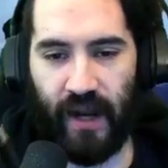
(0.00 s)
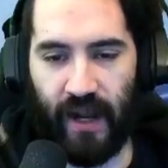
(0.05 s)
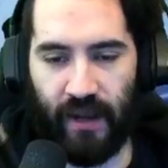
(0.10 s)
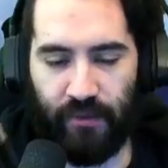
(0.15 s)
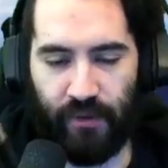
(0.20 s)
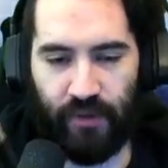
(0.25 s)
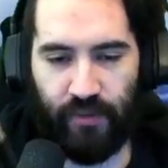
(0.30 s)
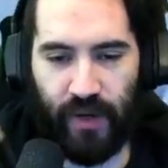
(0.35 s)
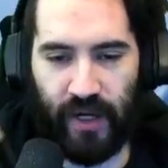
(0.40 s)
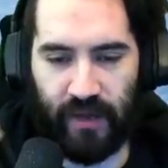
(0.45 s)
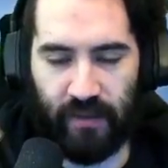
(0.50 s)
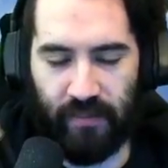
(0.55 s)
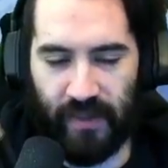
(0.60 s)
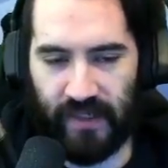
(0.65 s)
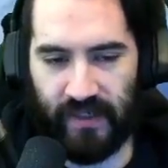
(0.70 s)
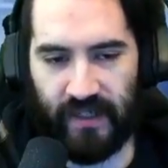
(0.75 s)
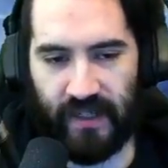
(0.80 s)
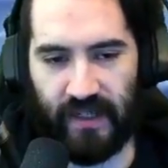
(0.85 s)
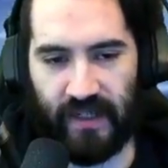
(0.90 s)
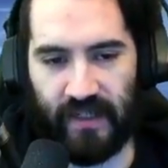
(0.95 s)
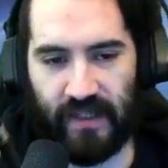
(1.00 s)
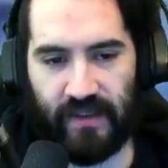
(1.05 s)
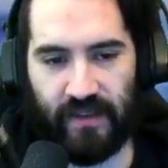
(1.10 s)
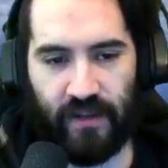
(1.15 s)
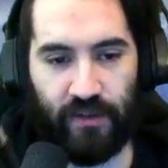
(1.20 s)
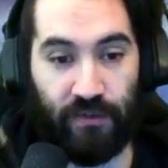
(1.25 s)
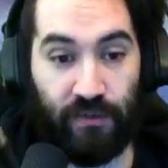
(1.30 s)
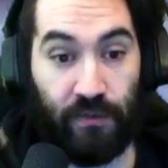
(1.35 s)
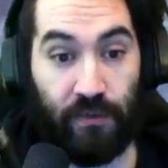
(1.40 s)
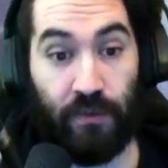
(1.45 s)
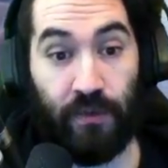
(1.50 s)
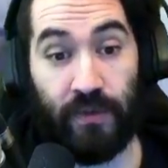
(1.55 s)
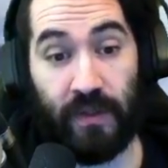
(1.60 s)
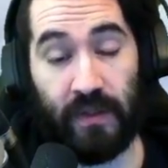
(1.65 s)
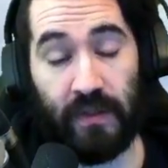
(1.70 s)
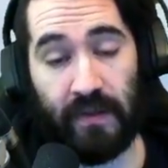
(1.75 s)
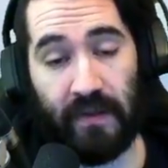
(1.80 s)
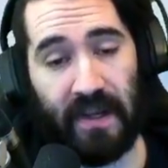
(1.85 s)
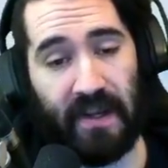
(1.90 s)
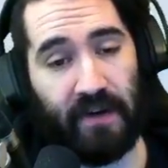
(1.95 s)
would recommend getting in there sooner
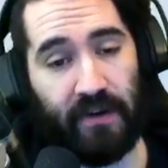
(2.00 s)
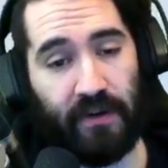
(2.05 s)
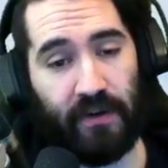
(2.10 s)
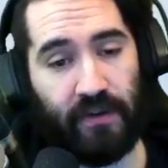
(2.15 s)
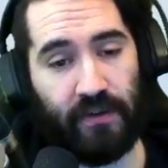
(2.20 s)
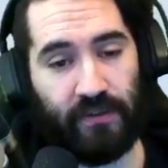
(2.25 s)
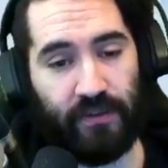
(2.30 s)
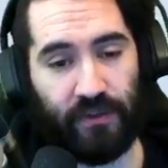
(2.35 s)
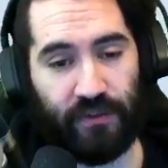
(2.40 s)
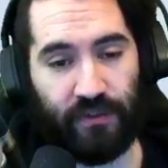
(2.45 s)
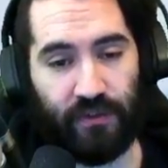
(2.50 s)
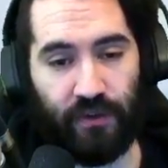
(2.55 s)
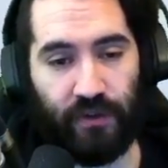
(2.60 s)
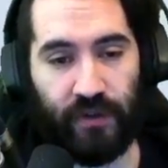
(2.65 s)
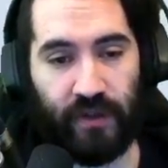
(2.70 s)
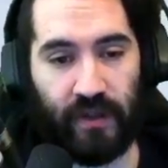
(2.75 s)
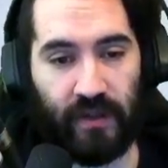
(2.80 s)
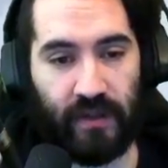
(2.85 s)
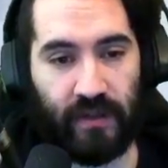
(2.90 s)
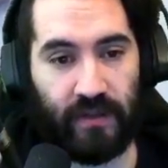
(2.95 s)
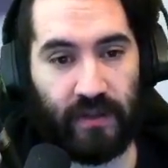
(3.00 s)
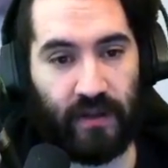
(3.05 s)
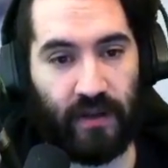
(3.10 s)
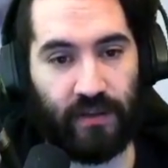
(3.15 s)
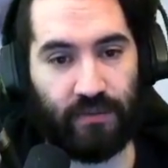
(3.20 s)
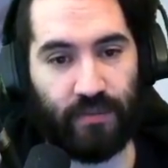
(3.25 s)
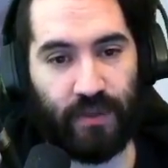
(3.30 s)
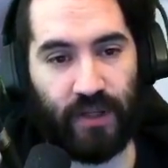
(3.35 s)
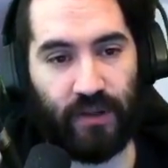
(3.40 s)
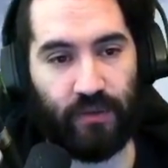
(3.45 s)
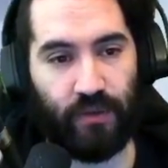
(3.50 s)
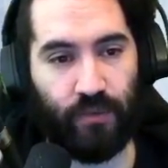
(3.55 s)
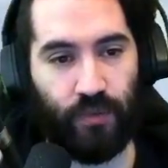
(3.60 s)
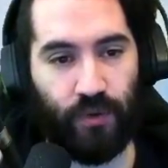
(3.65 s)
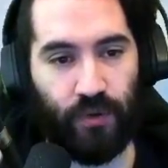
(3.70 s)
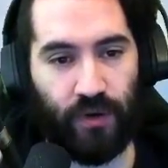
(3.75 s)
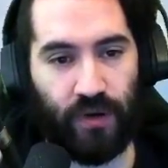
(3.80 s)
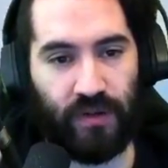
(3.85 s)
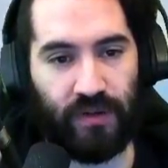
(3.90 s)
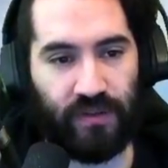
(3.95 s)
than later, just so you can get the cosmetic
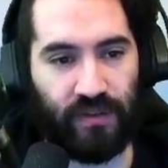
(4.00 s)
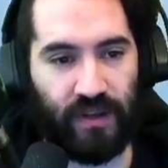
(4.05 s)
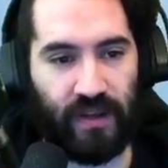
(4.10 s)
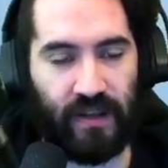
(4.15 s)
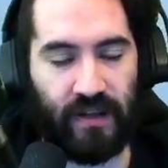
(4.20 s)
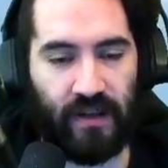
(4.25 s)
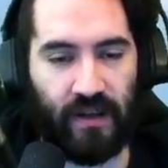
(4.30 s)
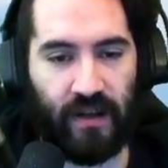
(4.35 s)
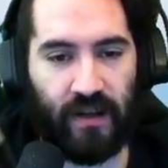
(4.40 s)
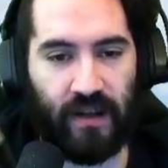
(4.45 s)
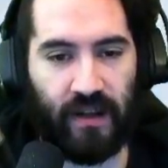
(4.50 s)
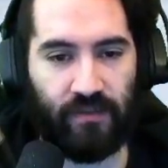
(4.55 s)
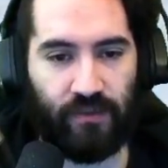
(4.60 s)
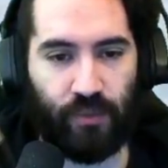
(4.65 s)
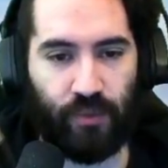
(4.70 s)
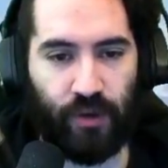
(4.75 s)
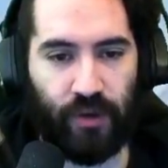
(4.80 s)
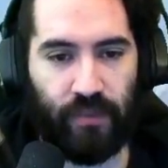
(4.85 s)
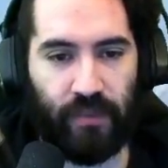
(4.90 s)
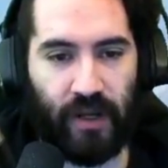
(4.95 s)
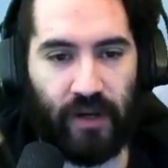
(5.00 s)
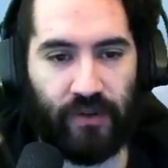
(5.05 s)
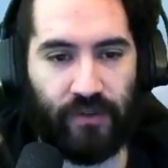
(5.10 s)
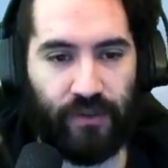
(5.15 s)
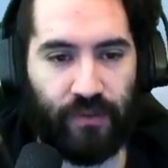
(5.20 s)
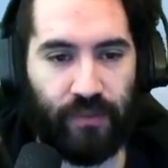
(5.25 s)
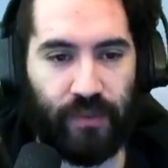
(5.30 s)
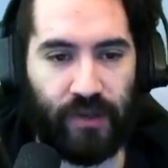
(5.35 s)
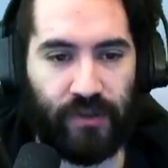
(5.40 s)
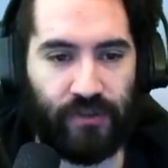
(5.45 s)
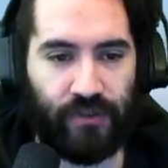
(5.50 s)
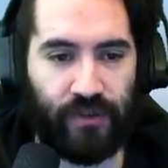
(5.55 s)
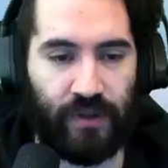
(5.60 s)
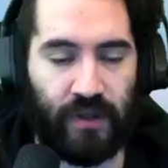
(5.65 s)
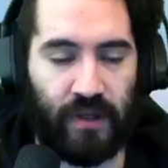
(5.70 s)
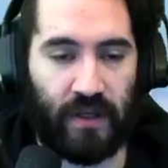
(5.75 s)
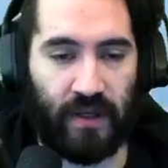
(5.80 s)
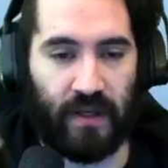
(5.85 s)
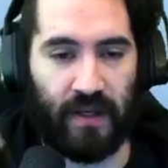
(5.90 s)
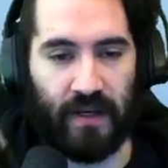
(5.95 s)
rewards and not have to worry about it too much.
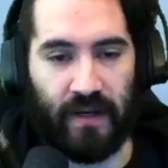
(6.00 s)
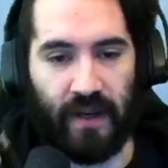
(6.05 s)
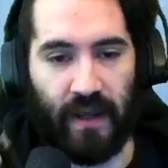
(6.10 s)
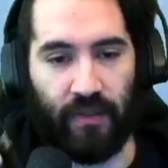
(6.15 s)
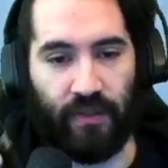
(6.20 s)
Now, the